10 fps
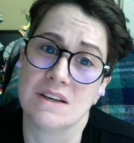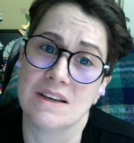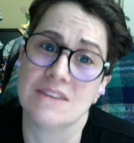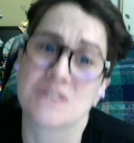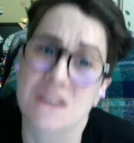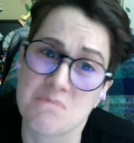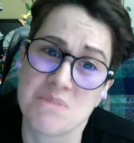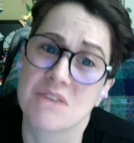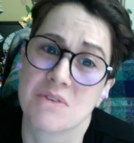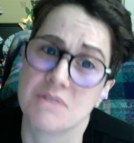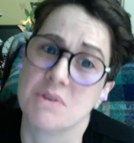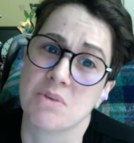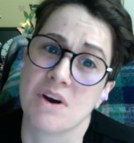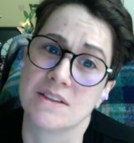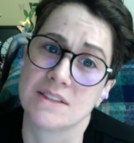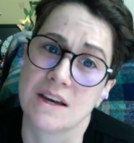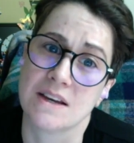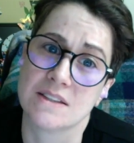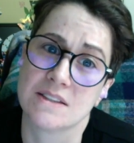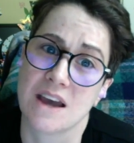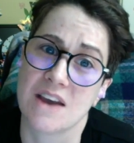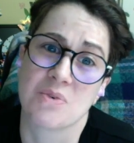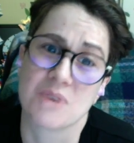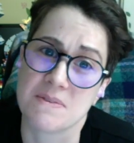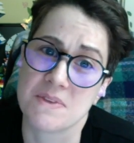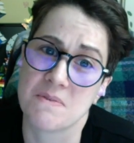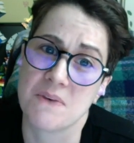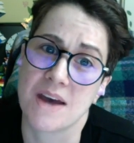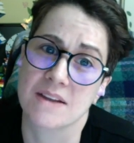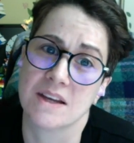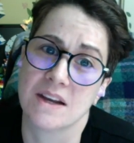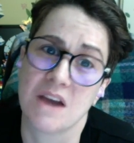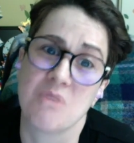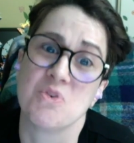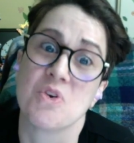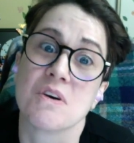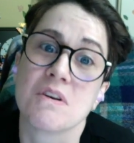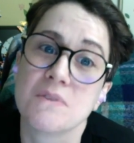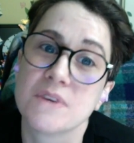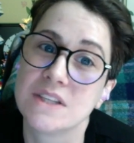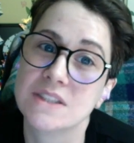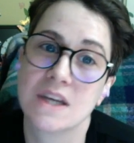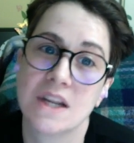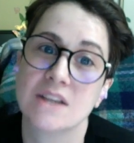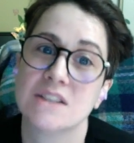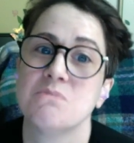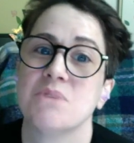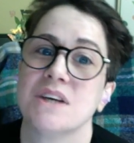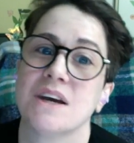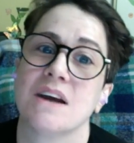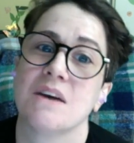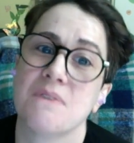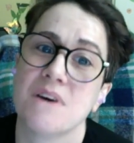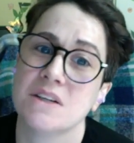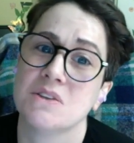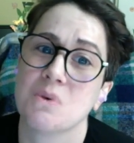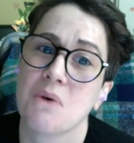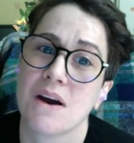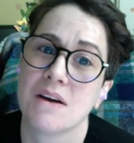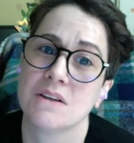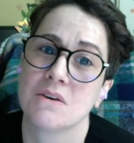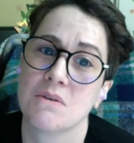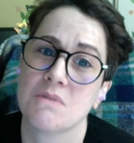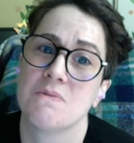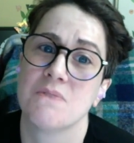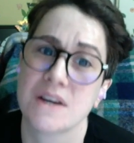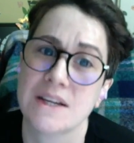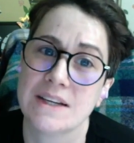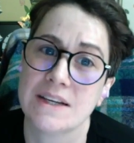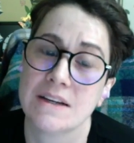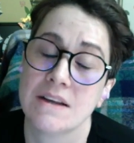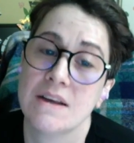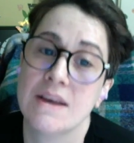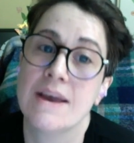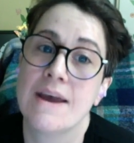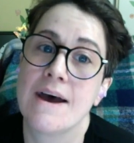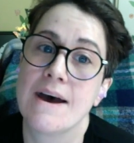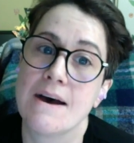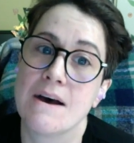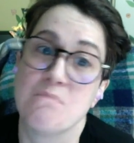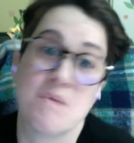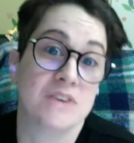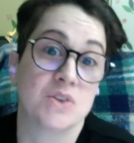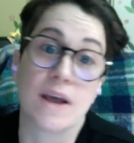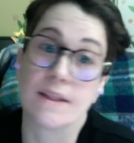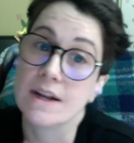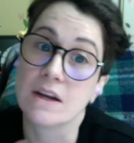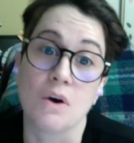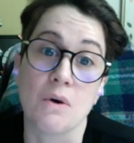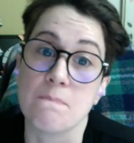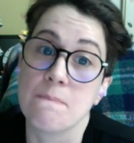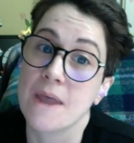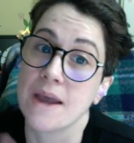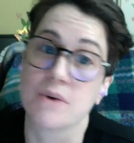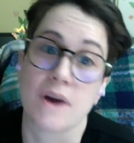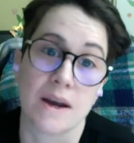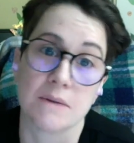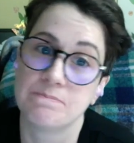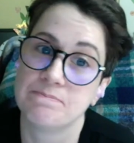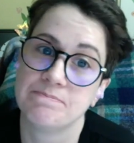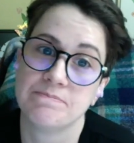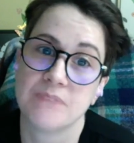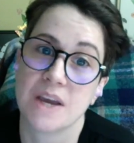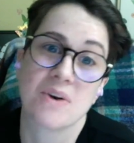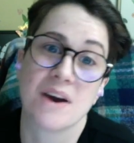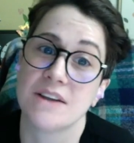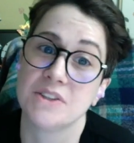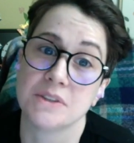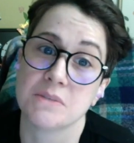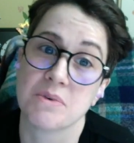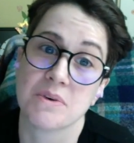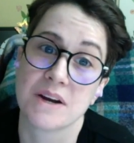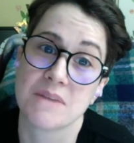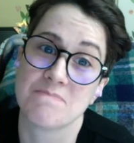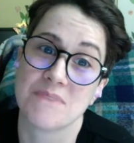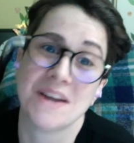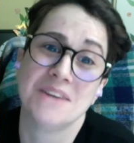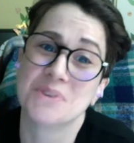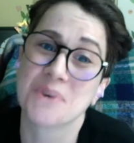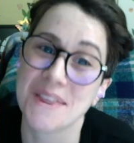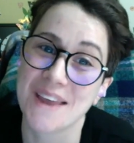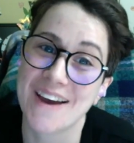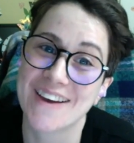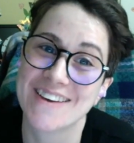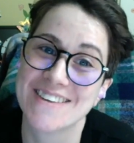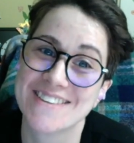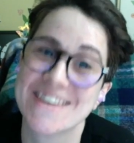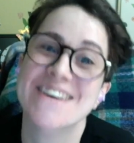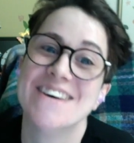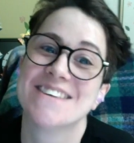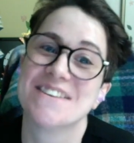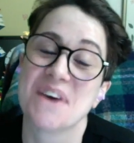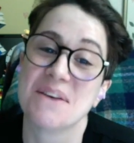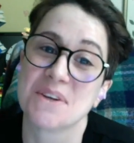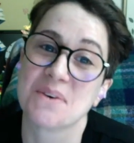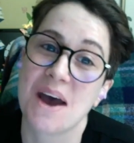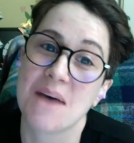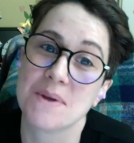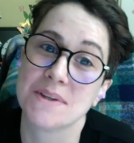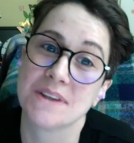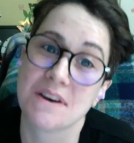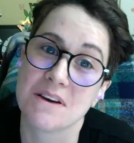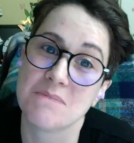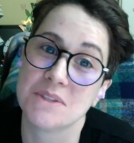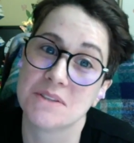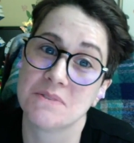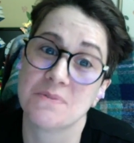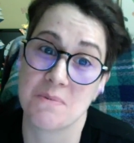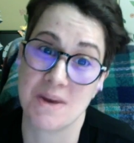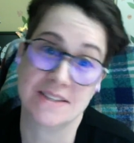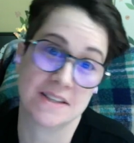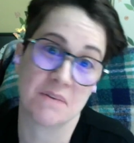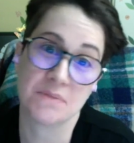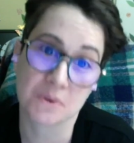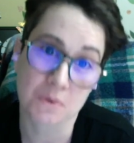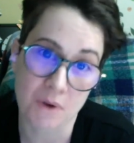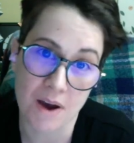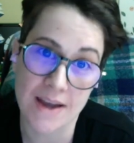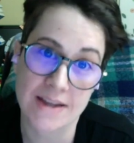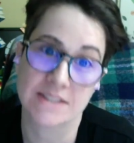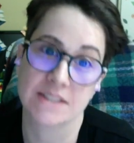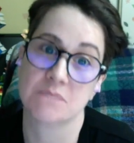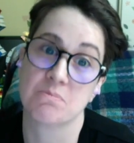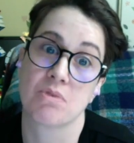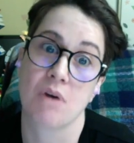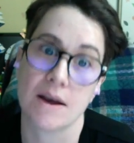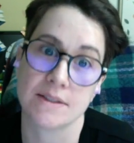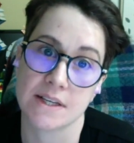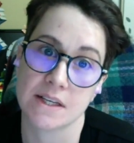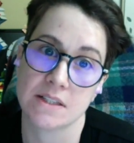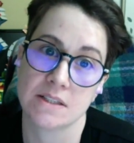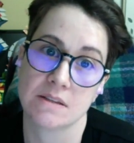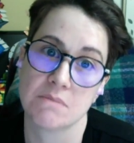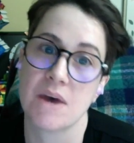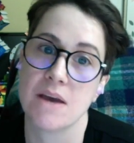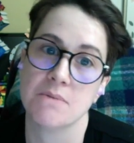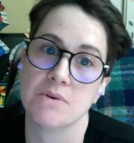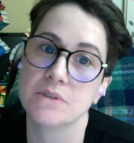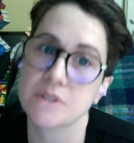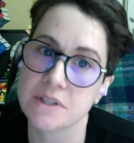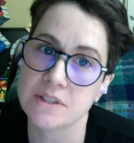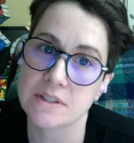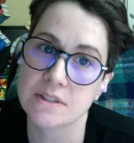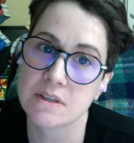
it can be a grieving process. I grieve the fact that I yearn for this connection, but yet I find it so hard to go and find it. So I let it go. I cried. I cried during the program, and I enjoy that because sometimes I don't have that time for myself to cry and just process my emotions.